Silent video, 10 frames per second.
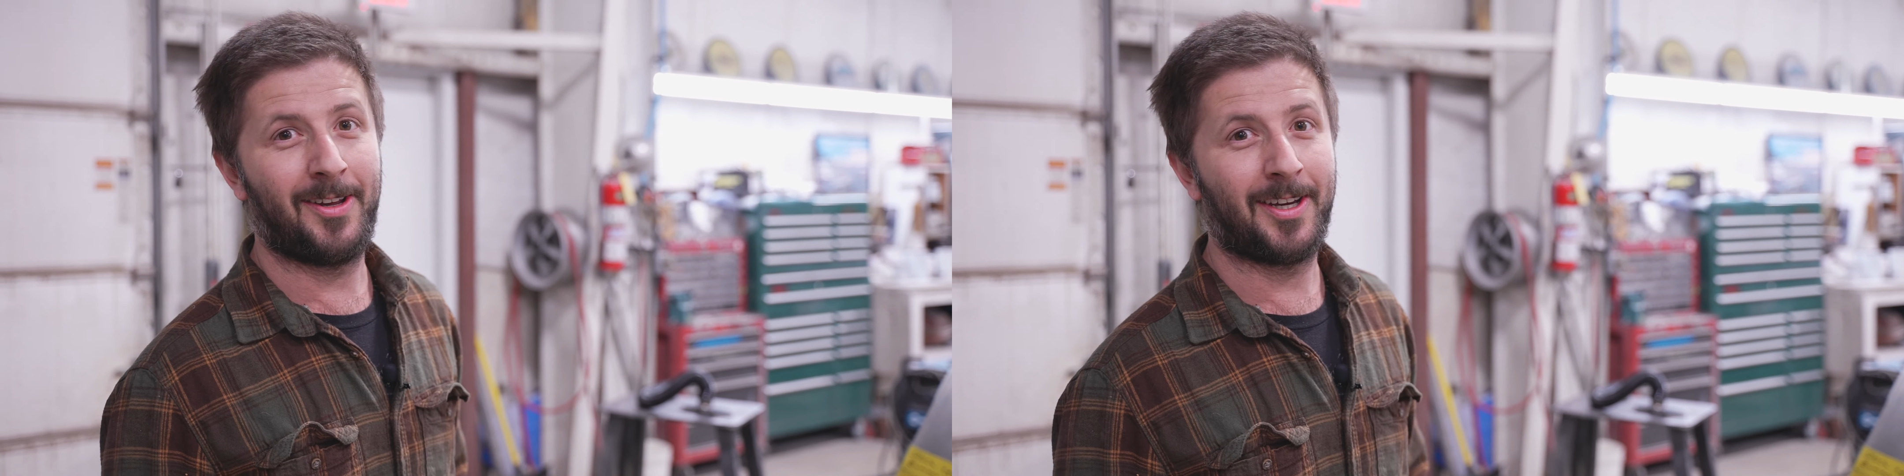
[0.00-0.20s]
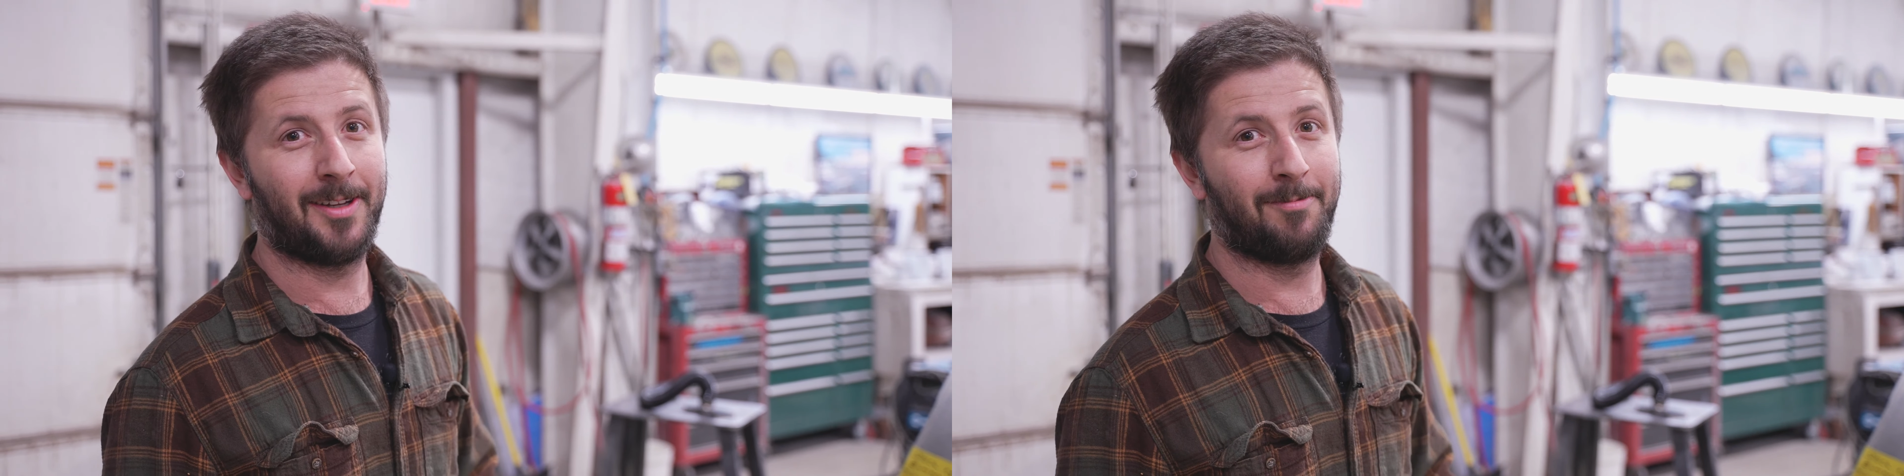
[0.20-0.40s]

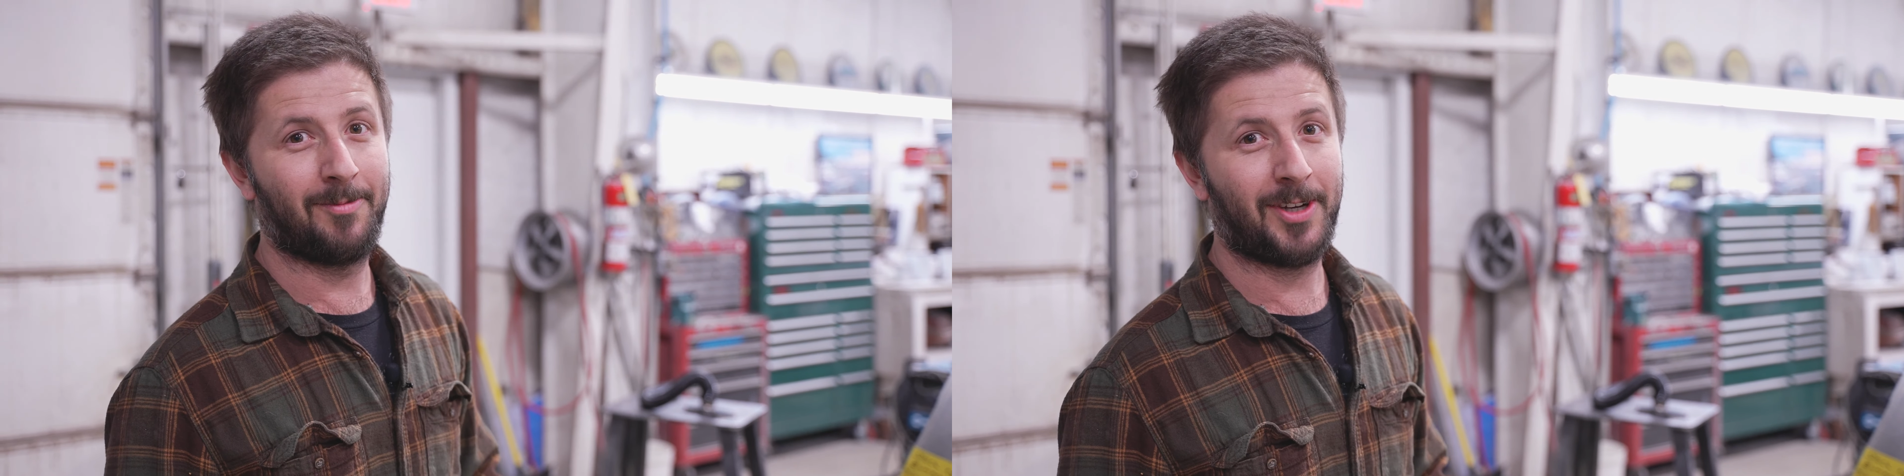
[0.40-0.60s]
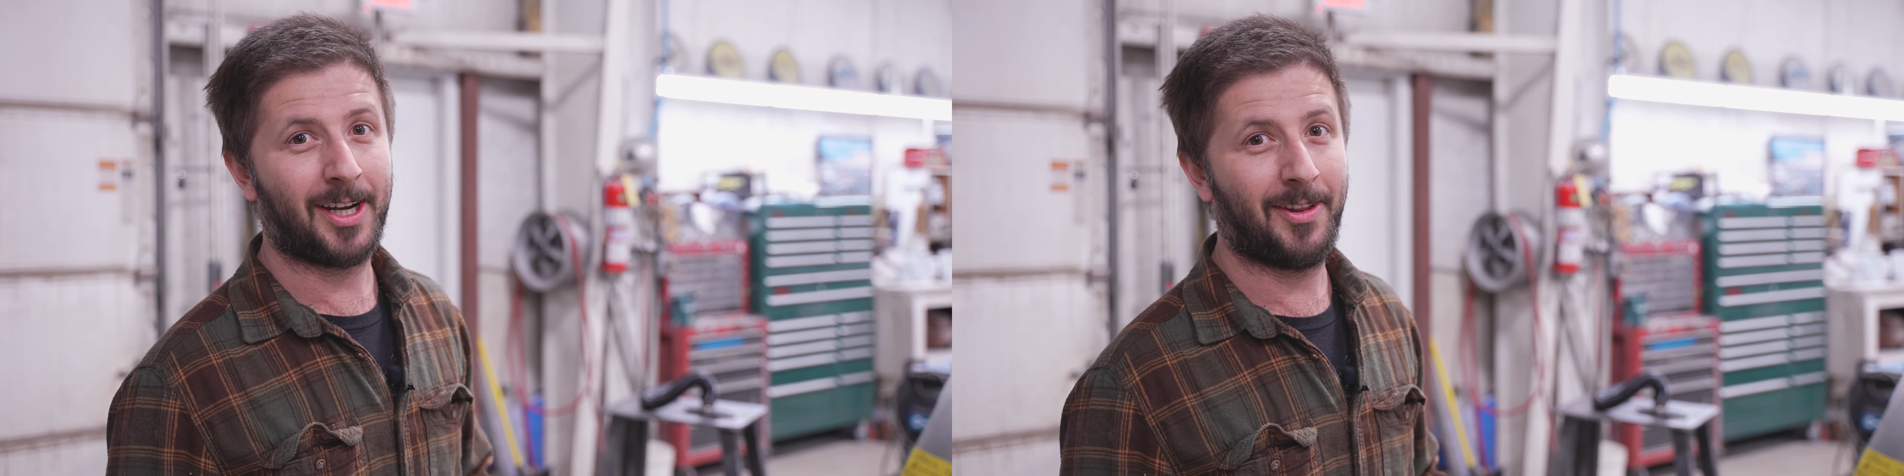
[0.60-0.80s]
you can
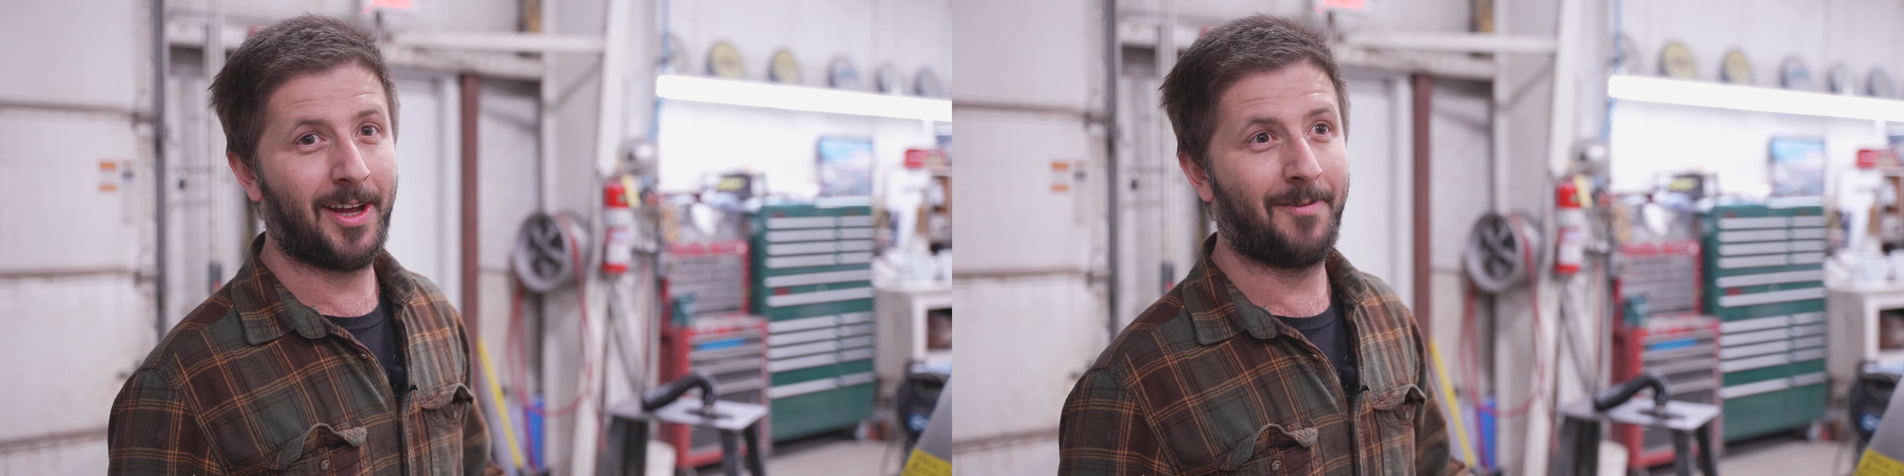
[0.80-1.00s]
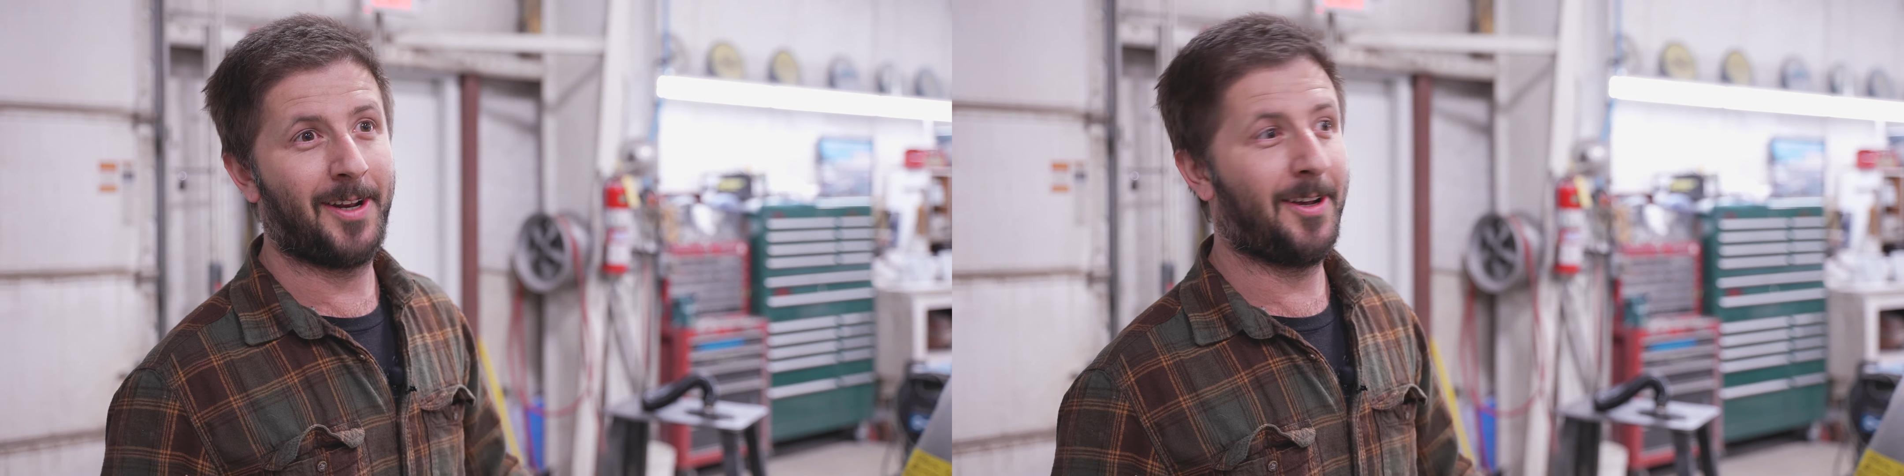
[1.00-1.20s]
check out
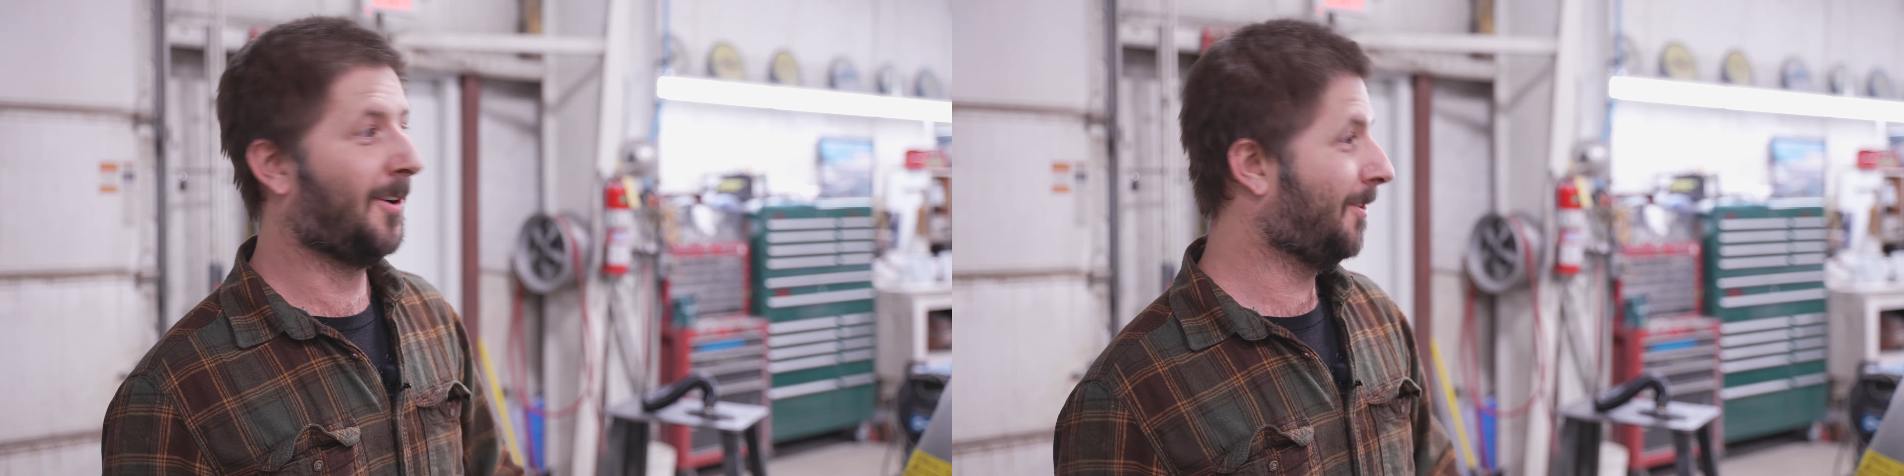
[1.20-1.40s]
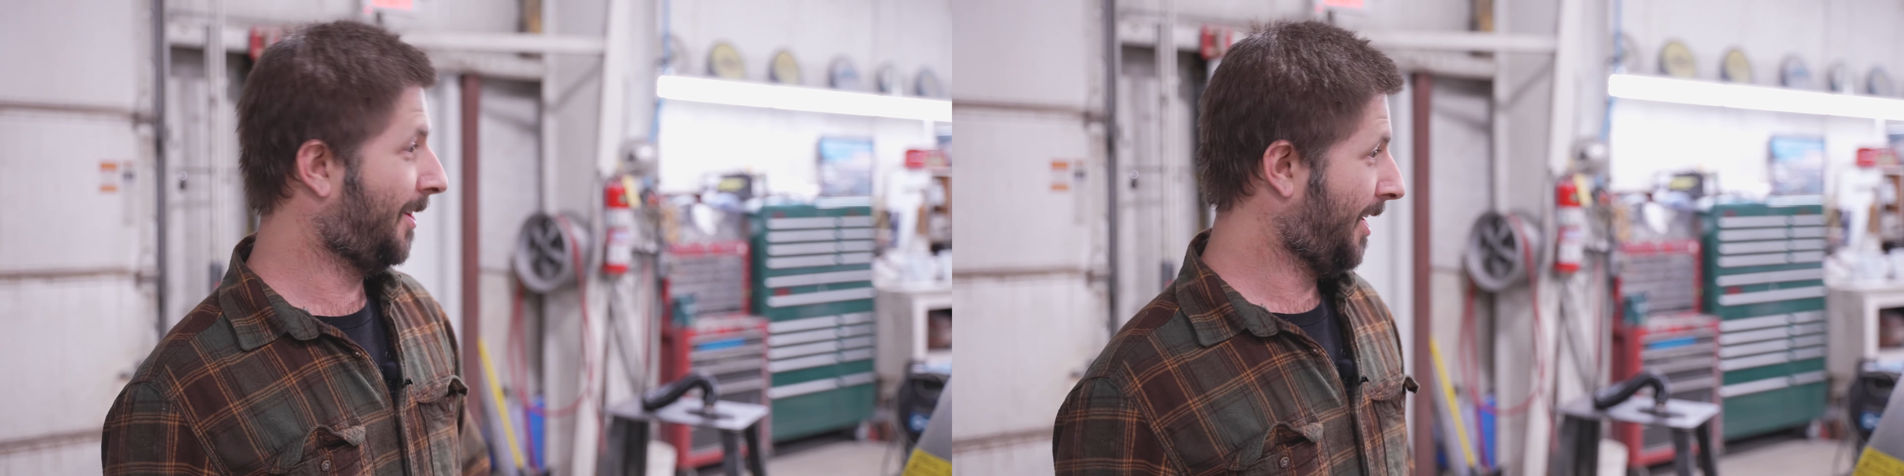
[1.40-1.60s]
that video.